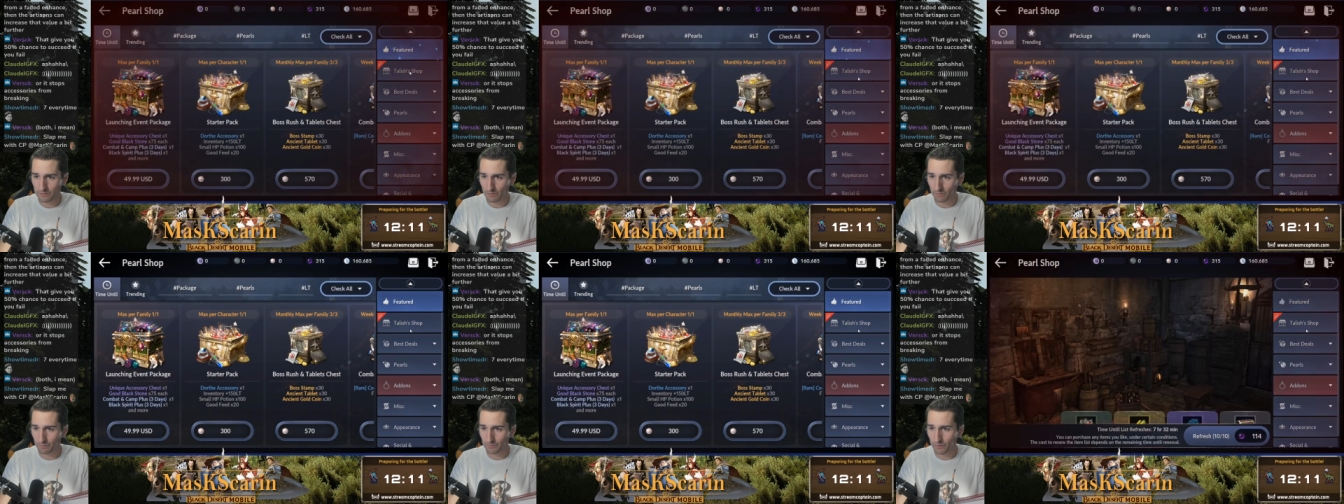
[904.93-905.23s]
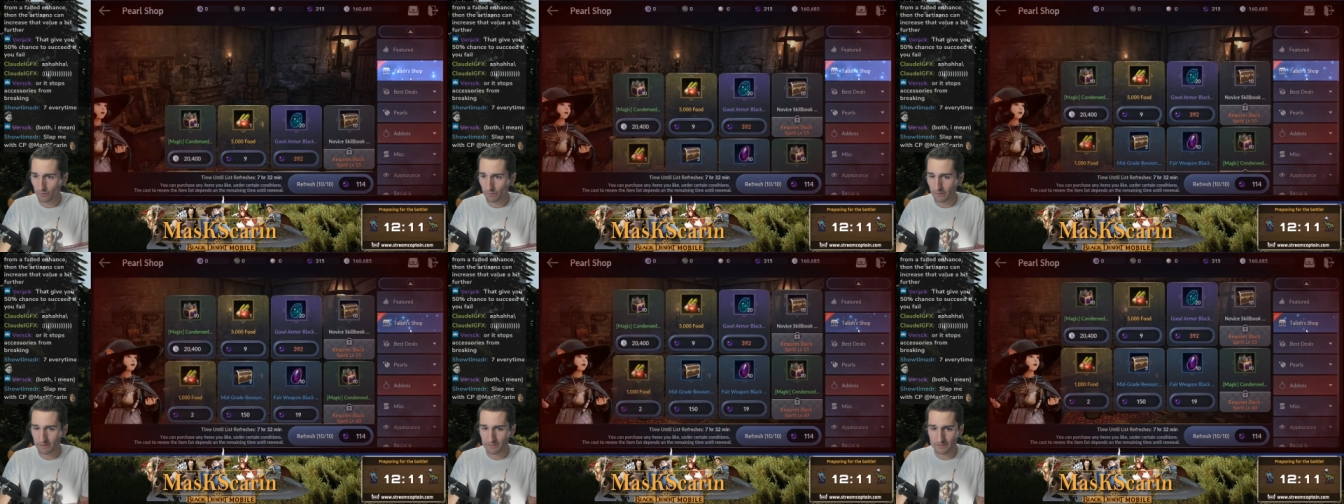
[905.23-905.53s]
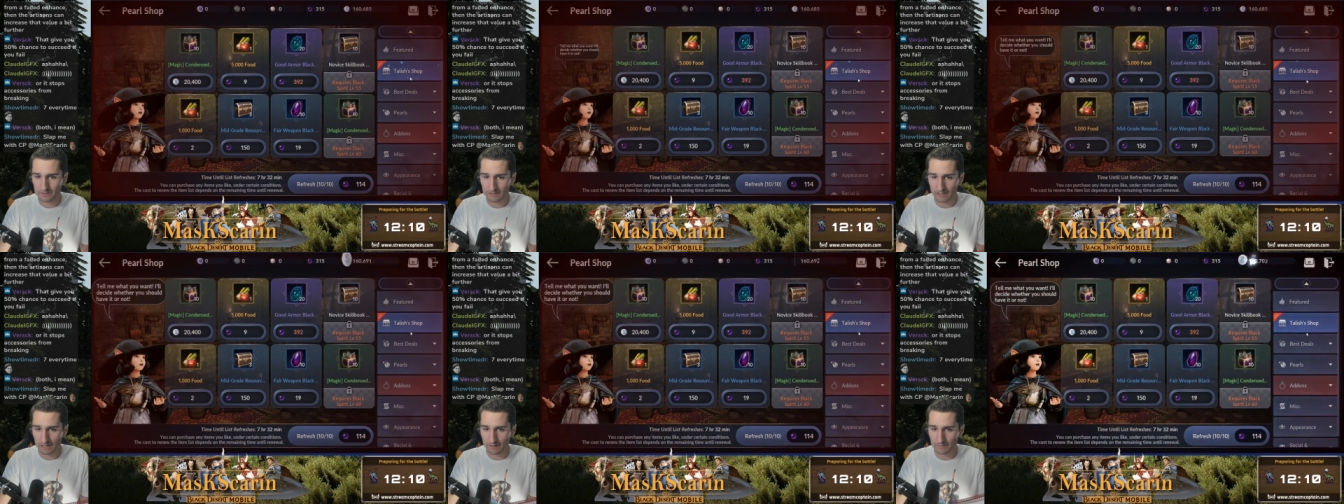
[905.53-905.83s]
Don't don't
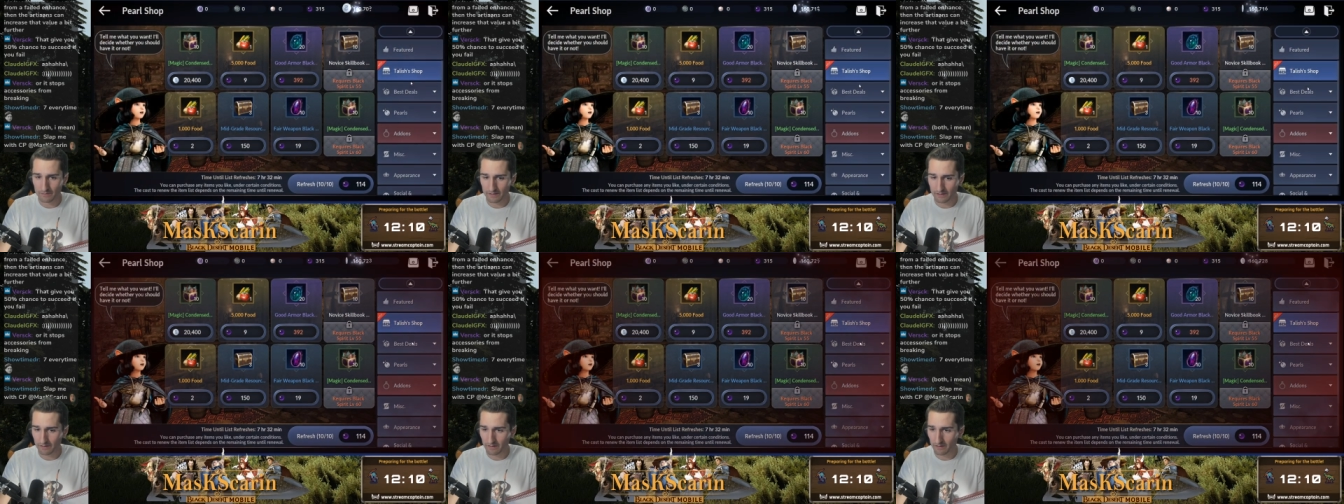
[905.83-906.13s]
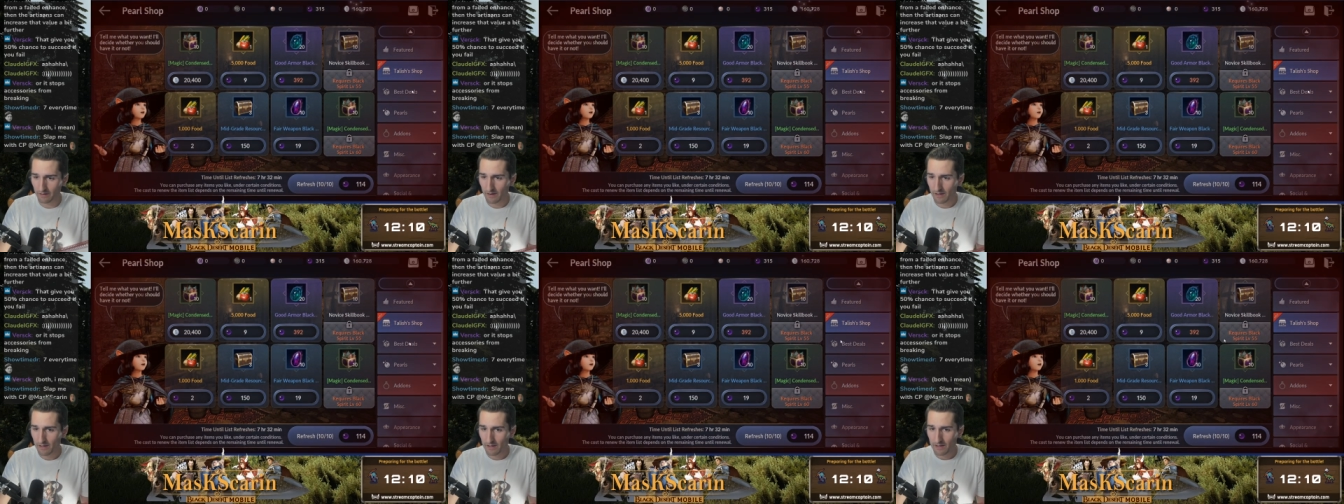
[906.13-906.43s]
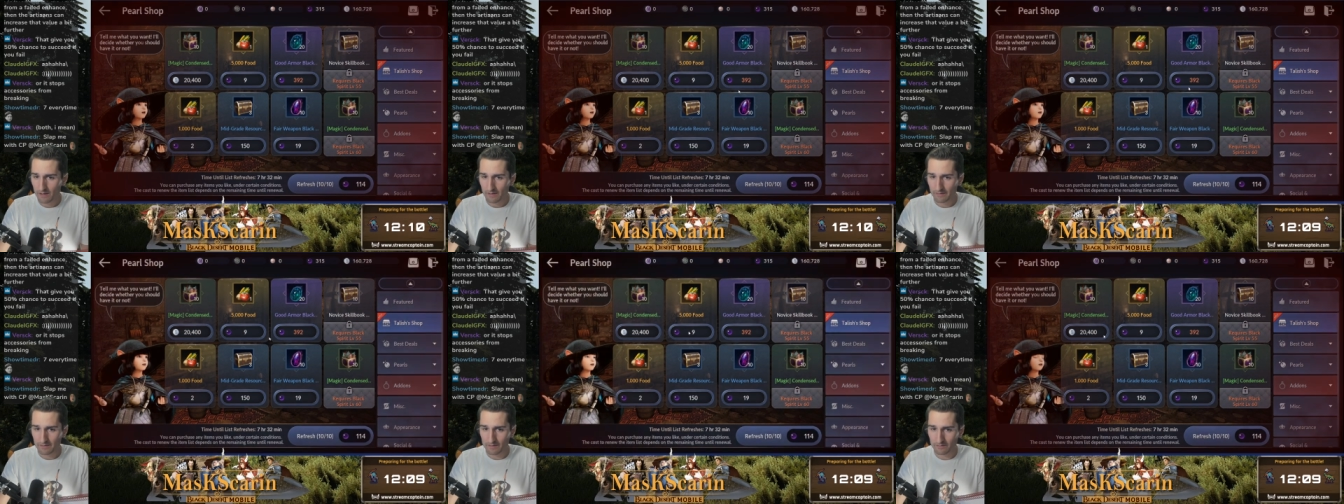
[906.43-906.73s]
waste your time in here.
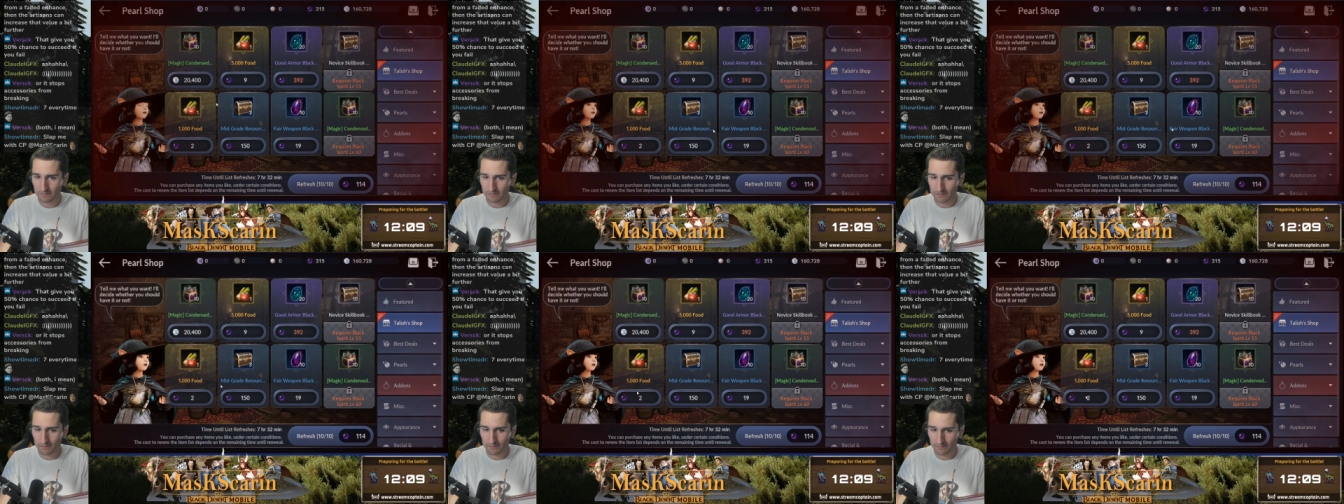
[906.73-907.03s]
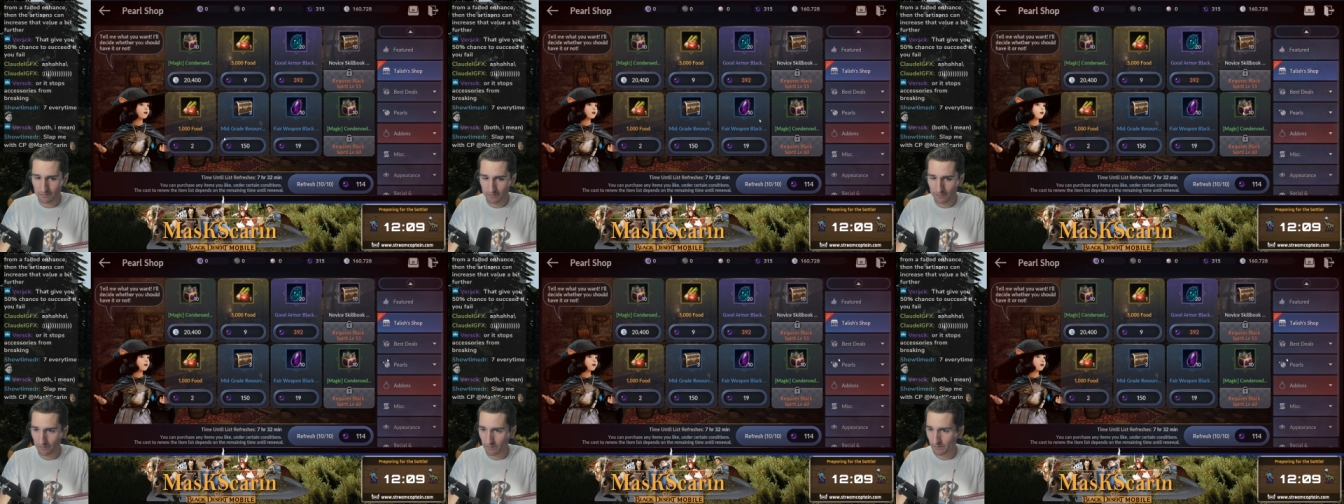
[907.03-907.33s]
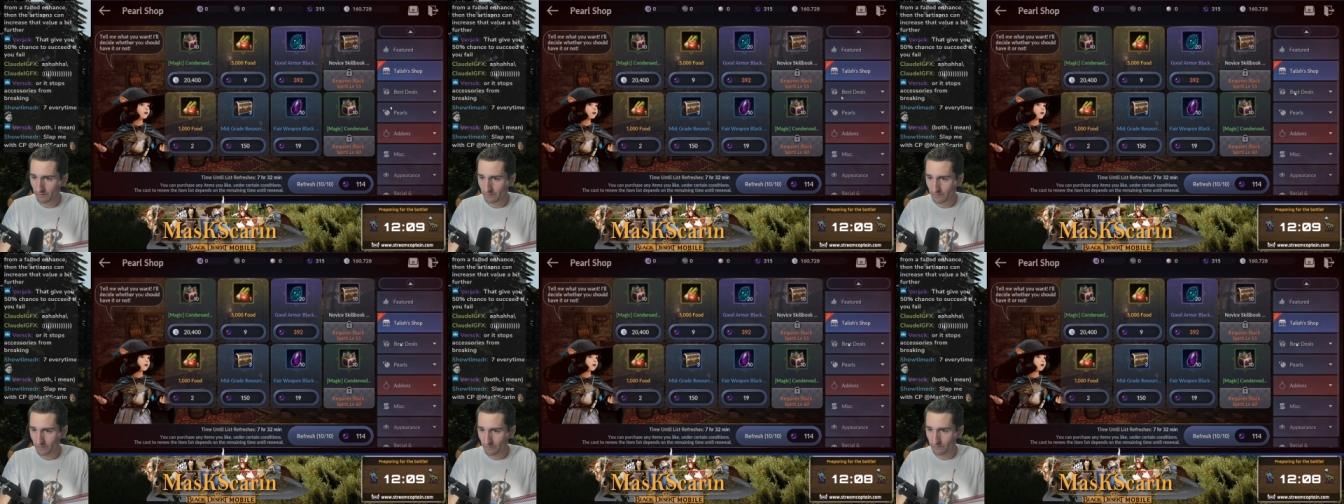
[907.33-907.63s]
These this
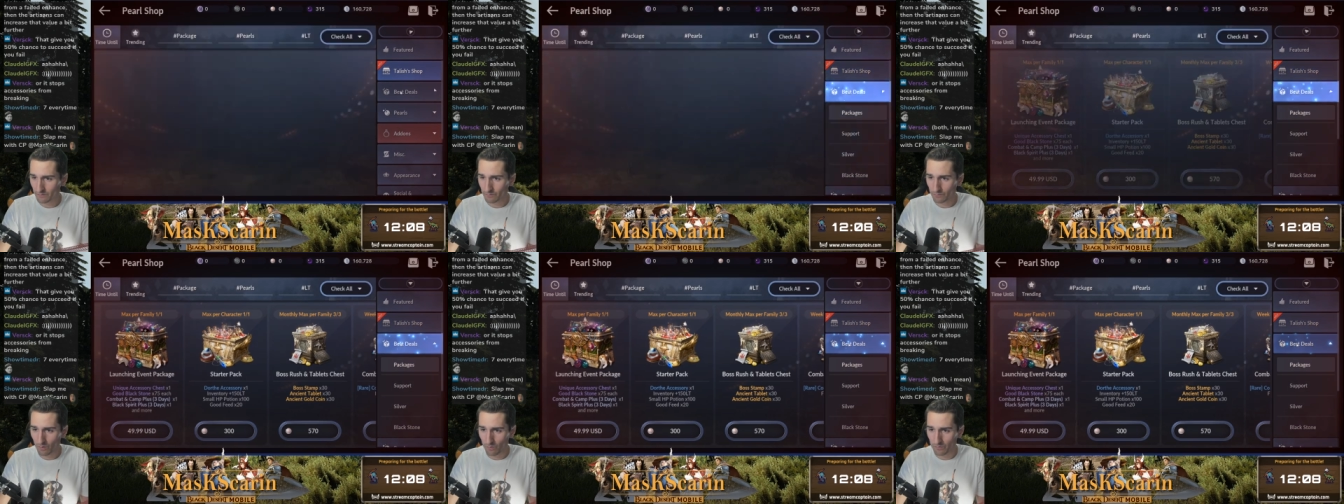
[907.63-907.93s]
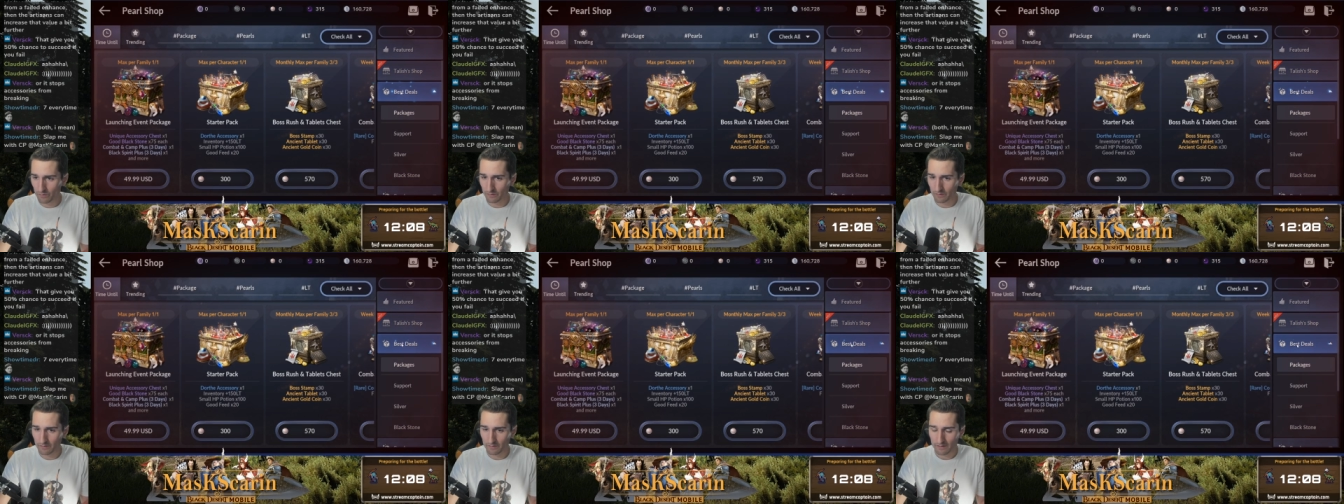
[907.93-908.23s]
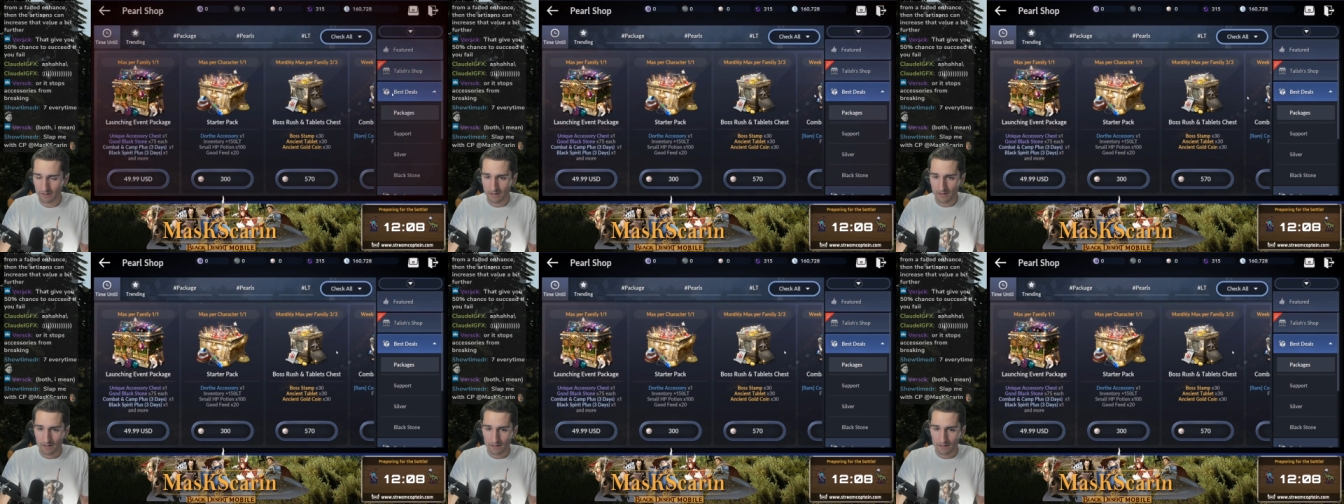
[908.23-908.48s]
currency's so good.